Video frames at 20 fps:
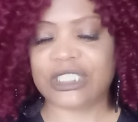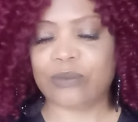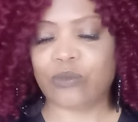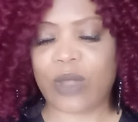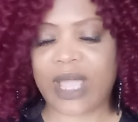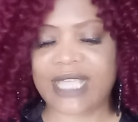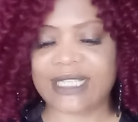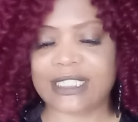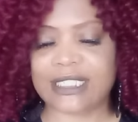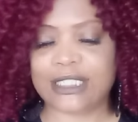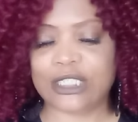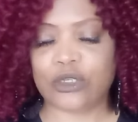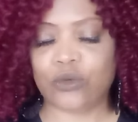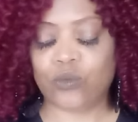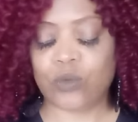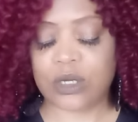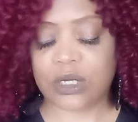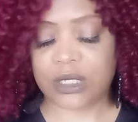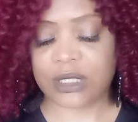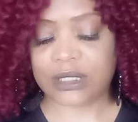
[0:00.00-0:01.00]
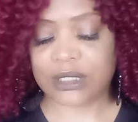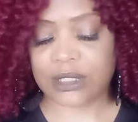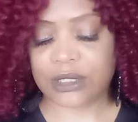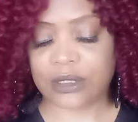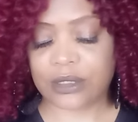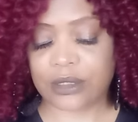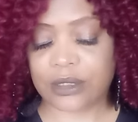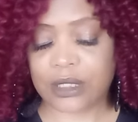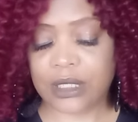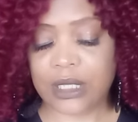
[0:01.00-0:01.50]
Why is the Ten of Wands
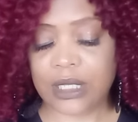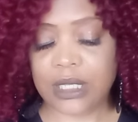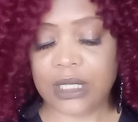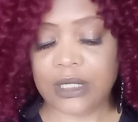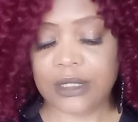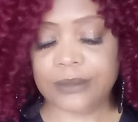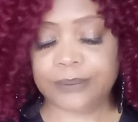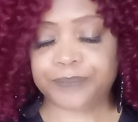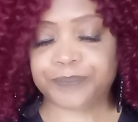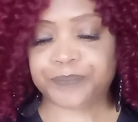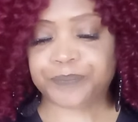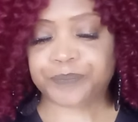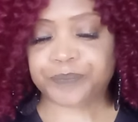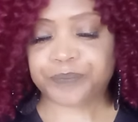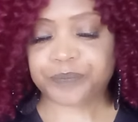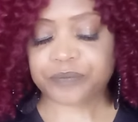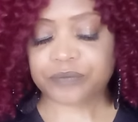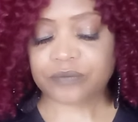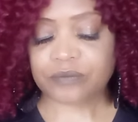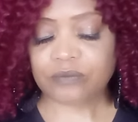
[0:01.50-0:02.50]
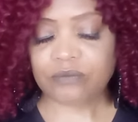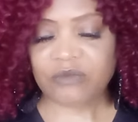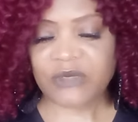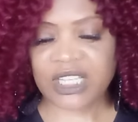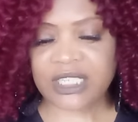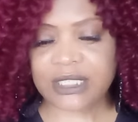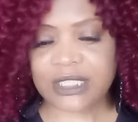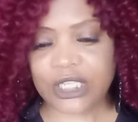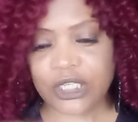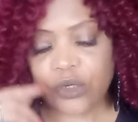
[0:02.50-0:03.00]
here?
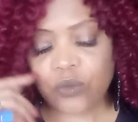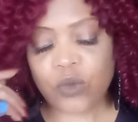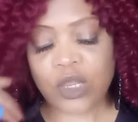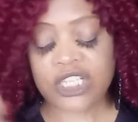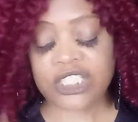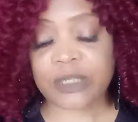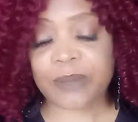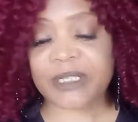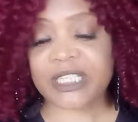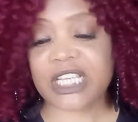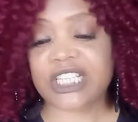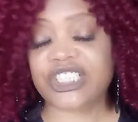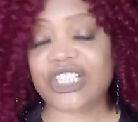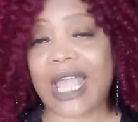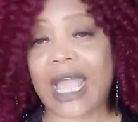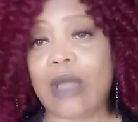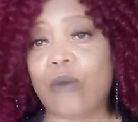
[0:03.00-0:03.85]
Ten of Wands because y'all